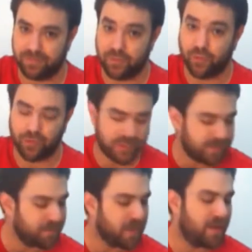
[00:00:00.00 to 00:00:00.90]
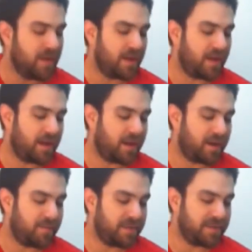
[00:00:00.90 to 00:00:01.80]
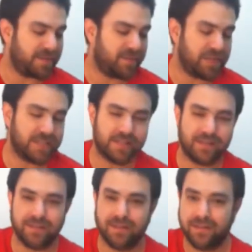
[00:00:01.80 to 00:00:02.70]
chords is just